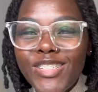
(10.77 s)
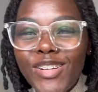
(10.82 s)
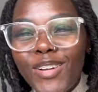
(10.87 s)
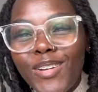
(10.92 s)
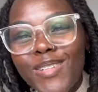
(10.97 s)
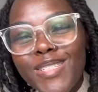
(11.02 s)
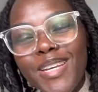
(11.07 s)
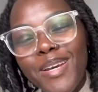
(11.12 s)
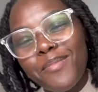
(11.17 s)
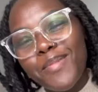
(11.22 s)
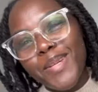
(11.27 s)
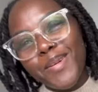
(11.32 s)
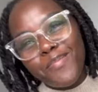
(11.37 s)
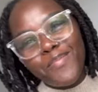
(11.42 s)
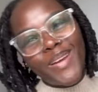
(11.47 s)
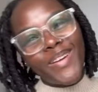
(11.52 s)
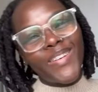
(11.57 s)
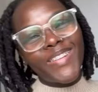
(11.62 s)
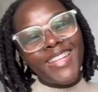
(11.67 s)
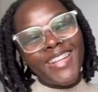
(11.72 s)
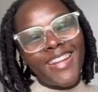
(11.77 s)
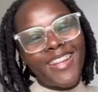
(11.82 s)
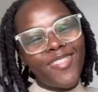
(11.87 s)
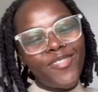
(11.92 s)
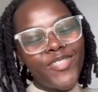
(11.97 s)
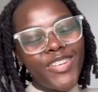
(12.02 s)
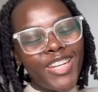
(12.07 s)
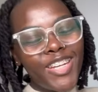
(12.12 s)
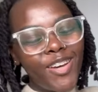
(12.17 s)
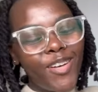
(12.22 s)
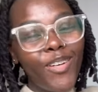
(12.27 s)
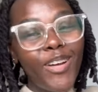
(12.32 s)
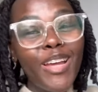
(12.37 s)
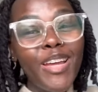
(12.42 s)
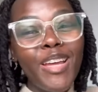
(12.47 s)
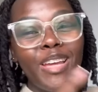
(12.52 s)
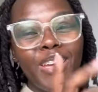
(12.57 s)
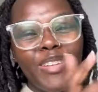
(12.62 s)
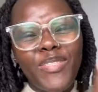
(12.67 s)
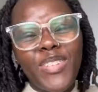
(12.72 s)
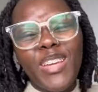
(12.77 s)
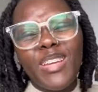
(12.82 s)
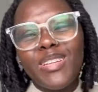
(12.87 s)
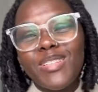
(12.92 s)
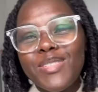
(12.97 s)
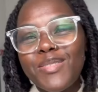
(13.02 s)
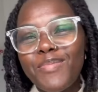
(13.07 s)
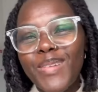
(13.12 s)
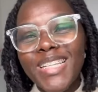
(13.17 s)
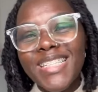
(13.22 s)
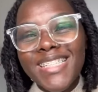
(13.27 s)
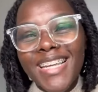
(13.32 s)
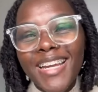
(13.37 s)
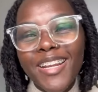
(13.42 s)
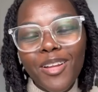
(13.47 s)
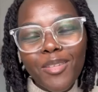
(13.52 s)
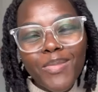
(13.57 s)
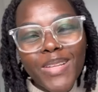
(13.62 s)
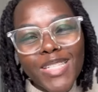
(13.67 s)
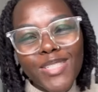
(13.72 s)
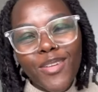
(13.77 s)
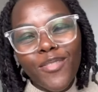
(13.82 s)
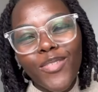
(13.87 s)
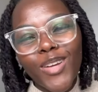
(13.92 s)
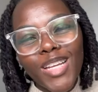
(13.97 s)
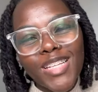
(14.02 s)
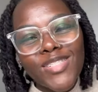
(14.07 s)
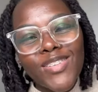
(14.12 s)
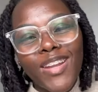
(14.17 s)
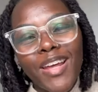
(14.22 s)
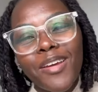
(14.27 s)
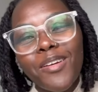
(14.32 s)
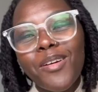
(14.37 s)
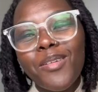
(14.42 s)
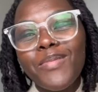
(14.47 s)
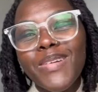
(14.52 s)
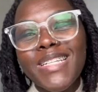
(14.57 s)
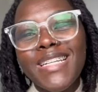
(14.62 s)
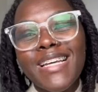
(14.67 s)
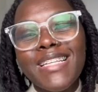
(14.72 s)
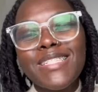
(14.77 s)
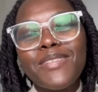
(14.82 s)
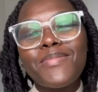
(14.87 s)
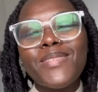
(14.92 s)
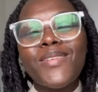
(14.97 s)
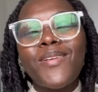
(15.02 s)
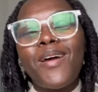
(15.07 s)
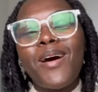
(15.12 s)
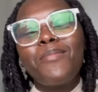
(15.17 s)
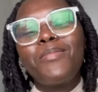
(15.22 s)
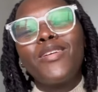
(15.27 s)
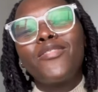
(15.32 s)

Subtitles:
your girl Tavi and I'm back with another video. If you're new to my channel, please don't forget to like, comment and subscribe.